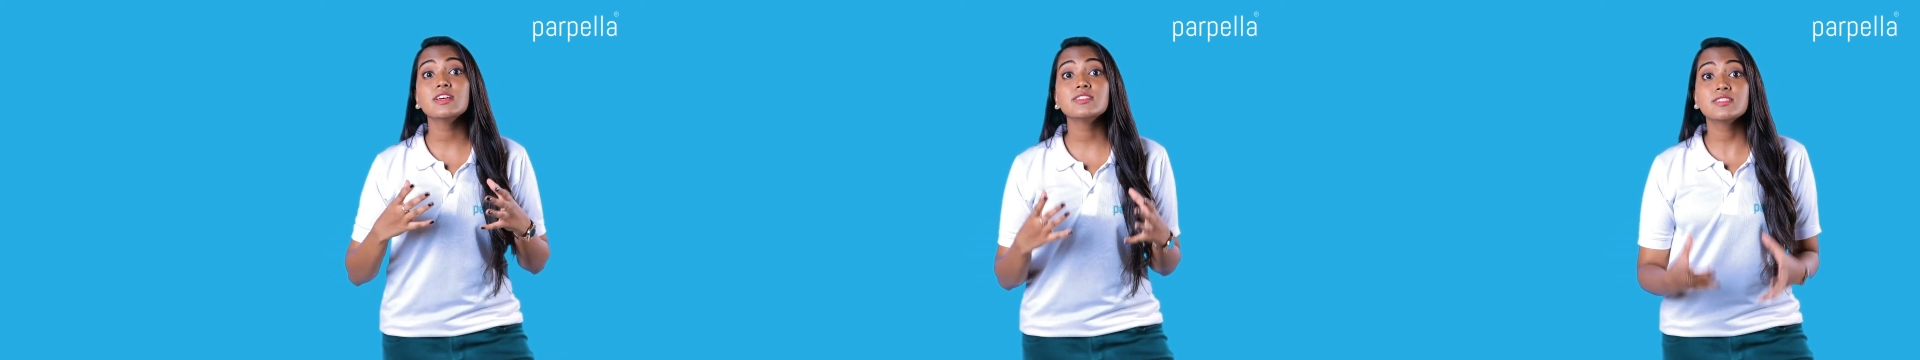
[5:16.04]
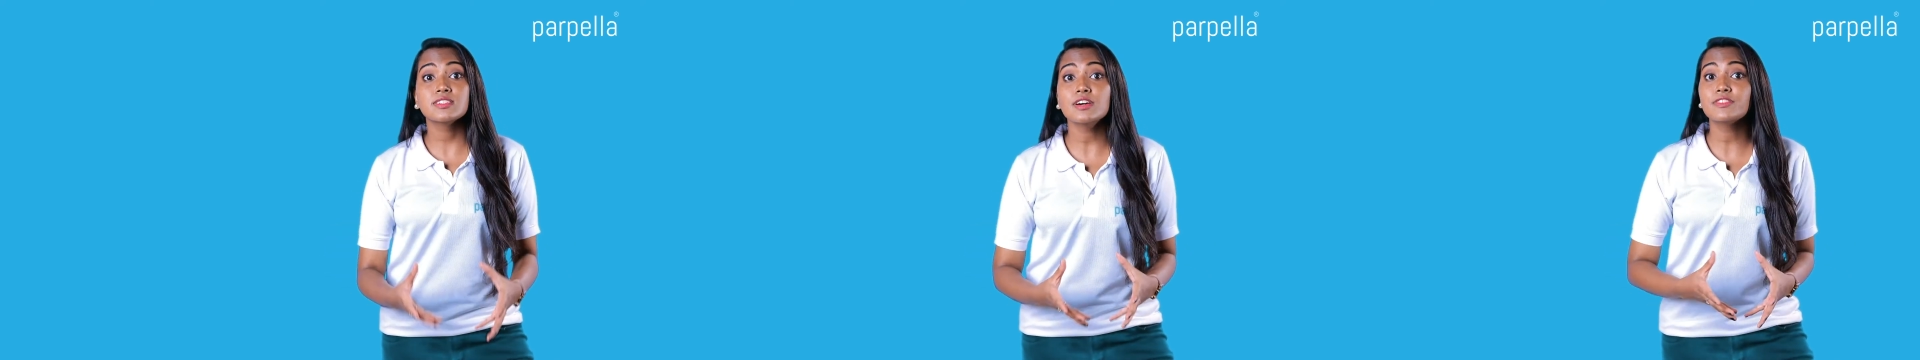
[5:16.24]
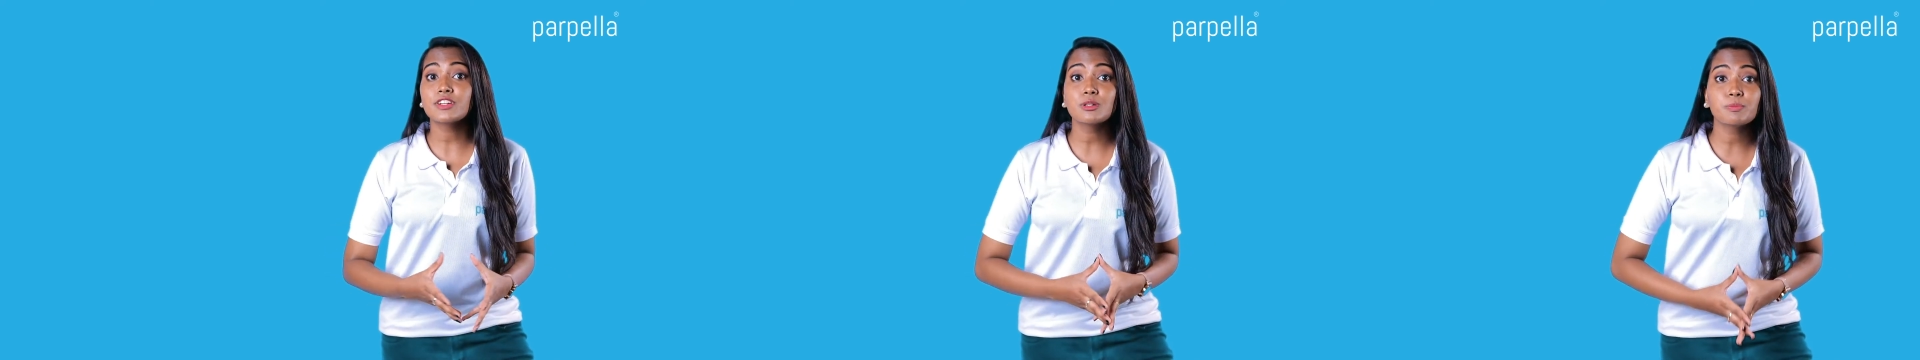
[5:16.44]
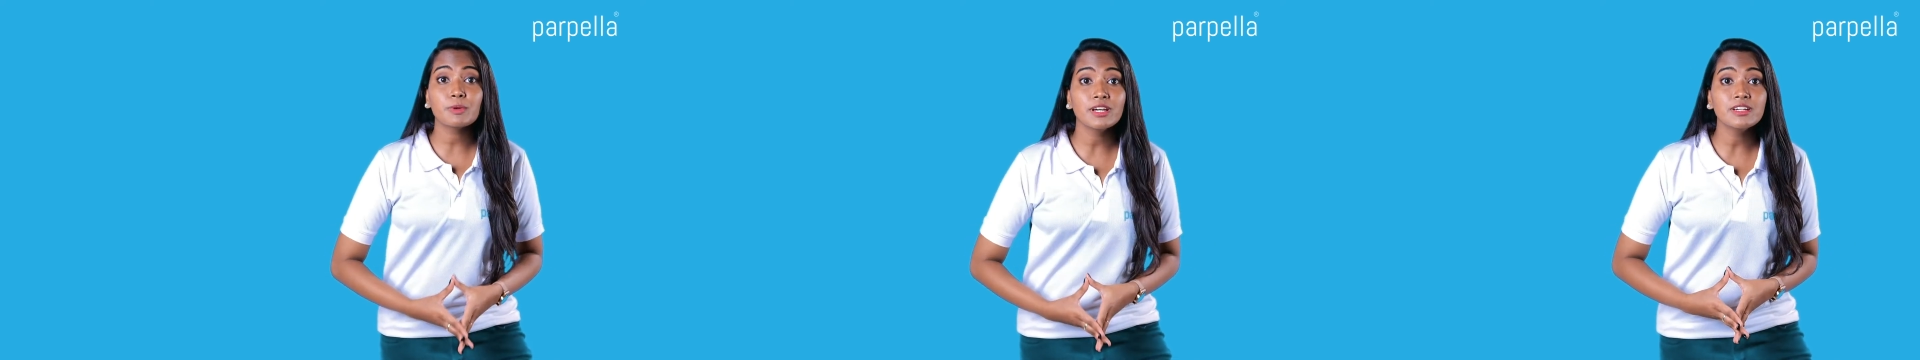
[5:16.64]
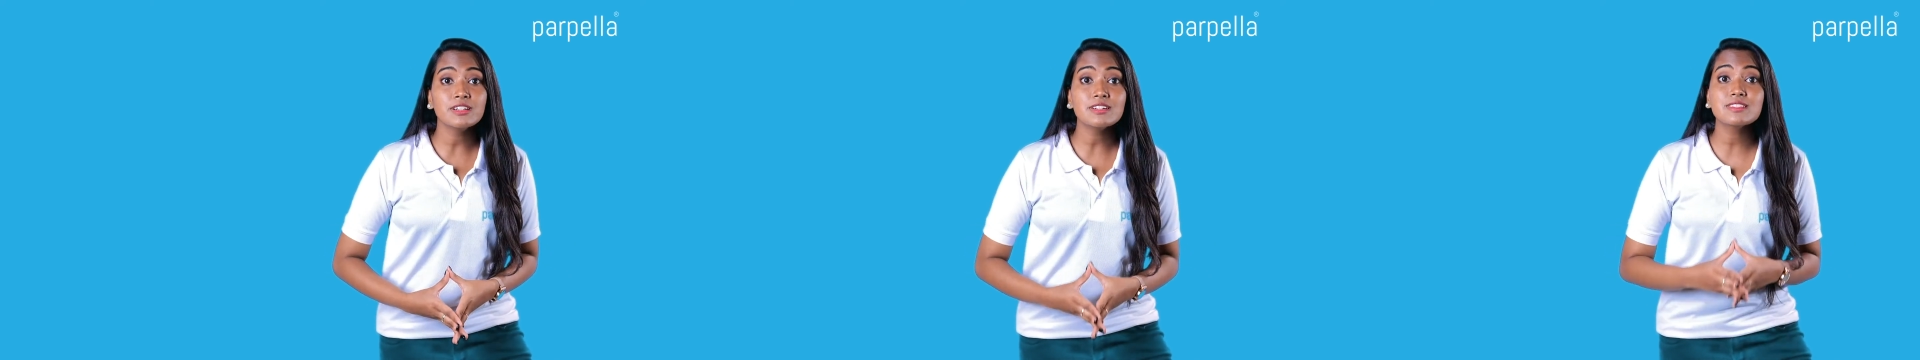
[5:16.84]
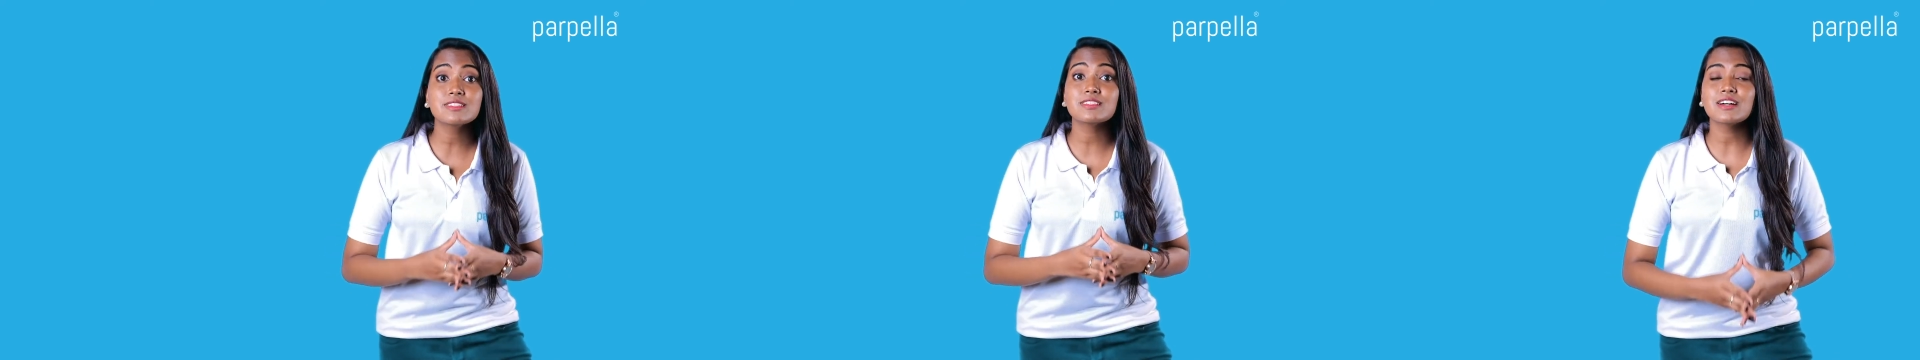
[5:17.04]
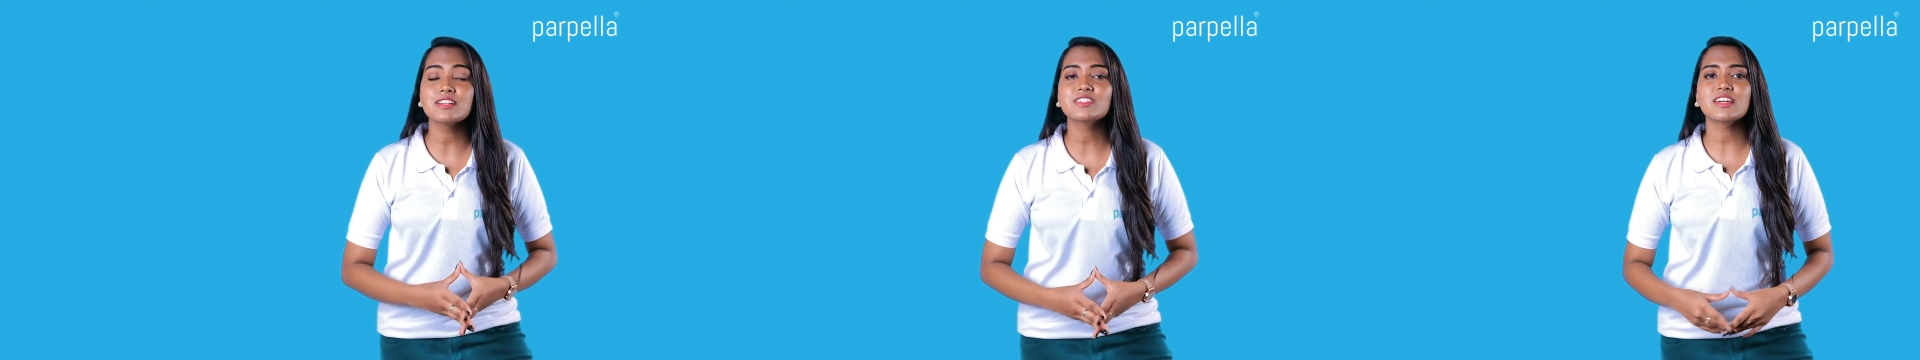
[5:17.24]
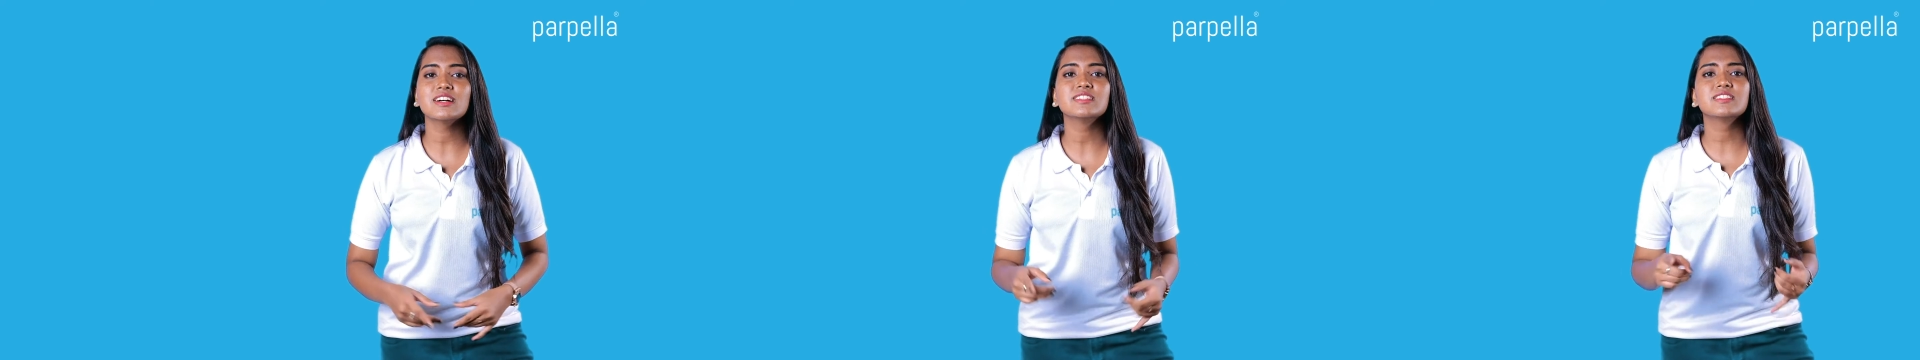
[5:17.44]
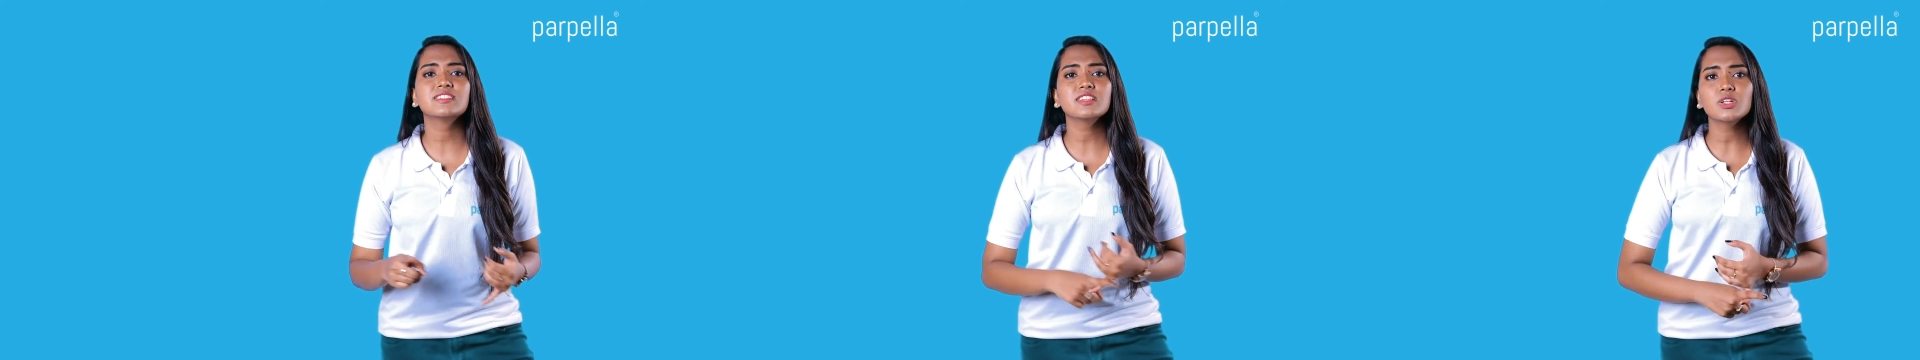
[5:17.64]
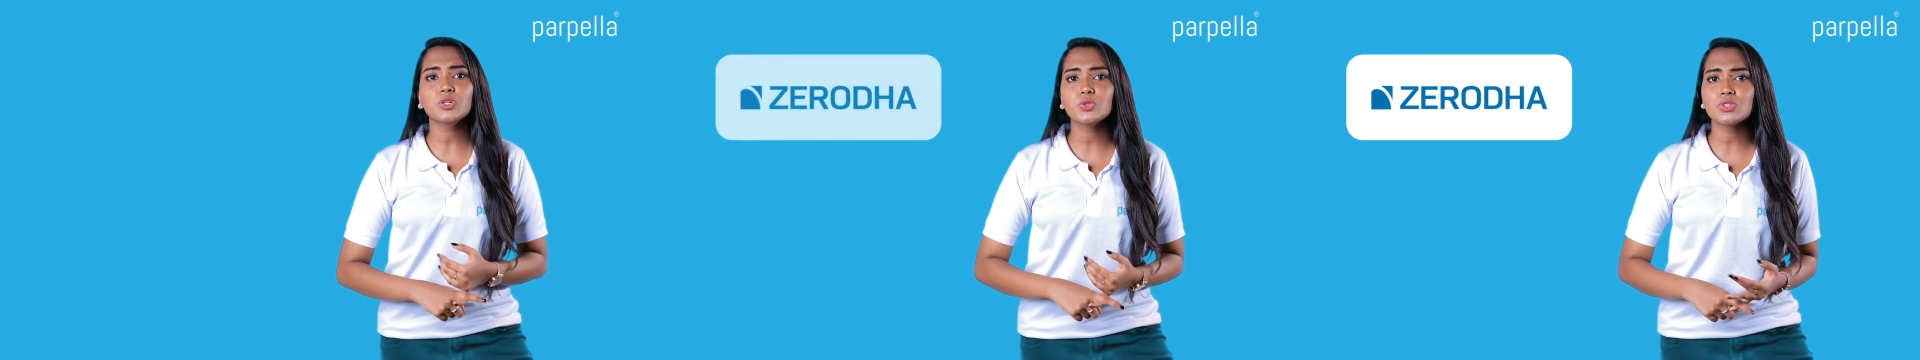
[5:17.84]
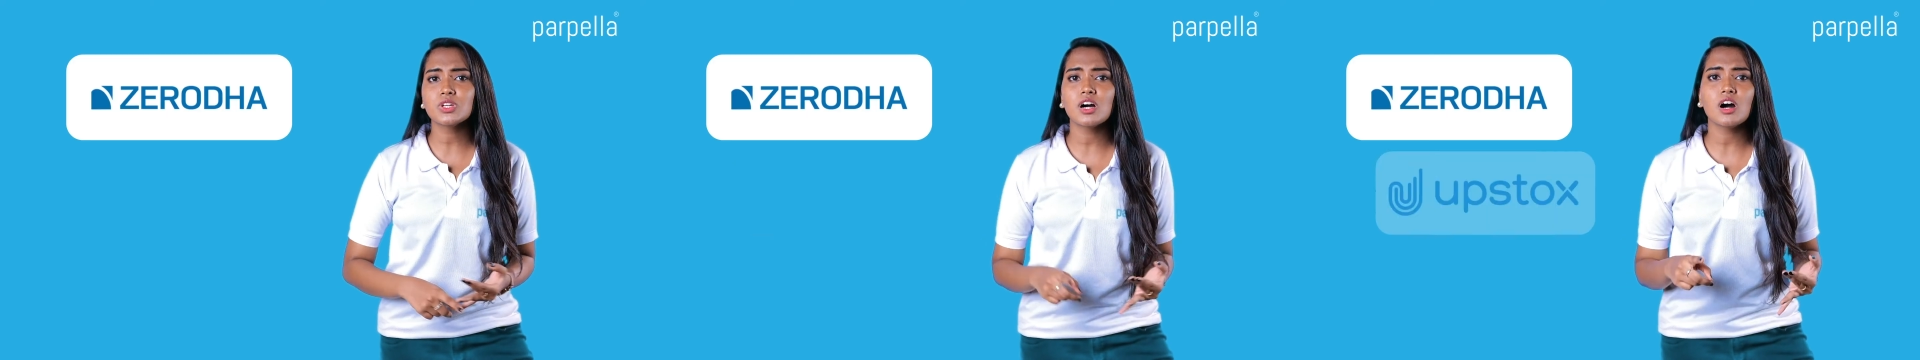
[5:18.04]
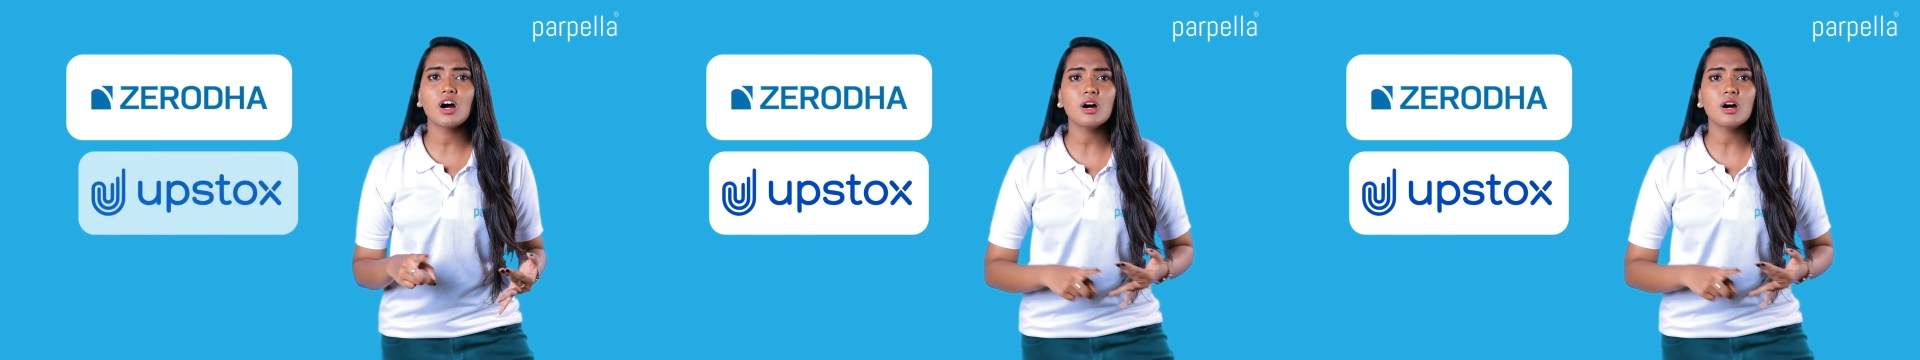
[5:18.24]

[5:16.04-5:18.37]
Several players such as Zerodha,